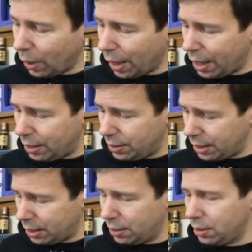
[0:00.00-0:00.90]
And
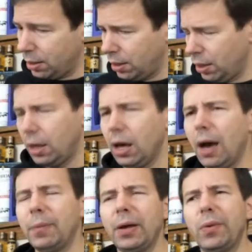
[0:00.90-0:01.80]

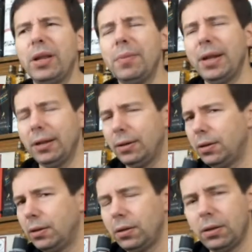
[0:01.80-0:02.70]
I'm like, wait a minute.
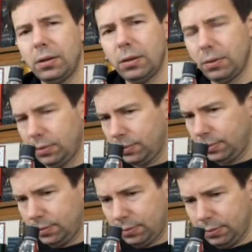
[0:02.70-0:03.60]

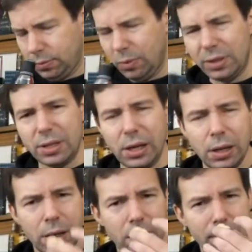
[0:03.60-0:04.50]
What the?